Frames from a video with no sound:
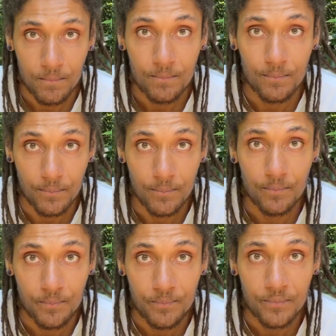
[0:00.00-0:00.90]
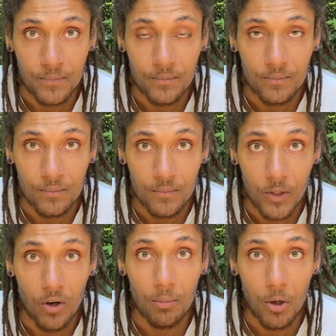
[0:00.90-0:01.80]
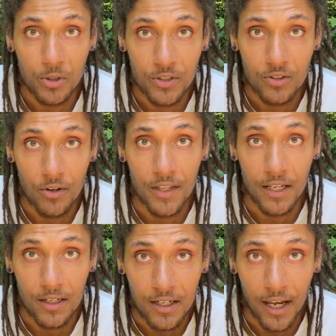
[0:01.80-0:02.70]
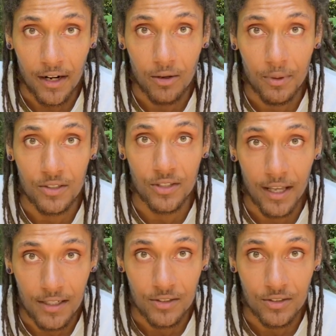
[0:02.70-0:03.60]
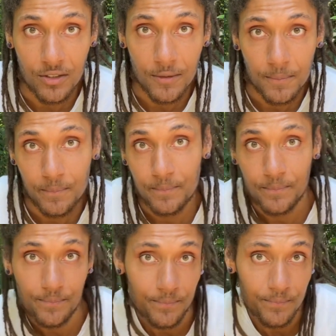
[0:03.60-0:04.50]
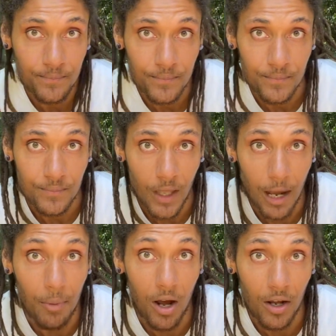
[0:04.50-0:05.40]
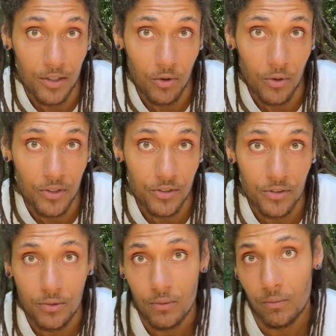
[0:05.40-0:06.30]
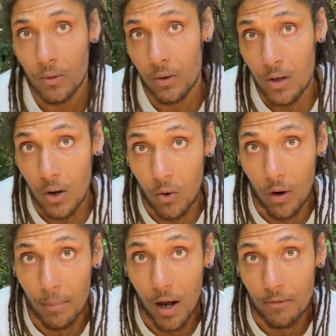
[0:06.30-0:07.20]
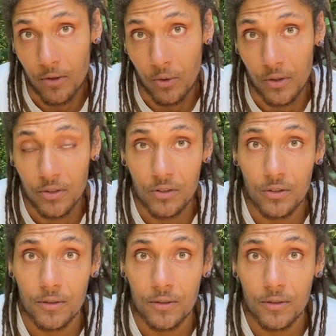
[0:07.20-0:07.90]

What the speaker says: Your emotions are the indicator which says, I'm on course or I'm off course.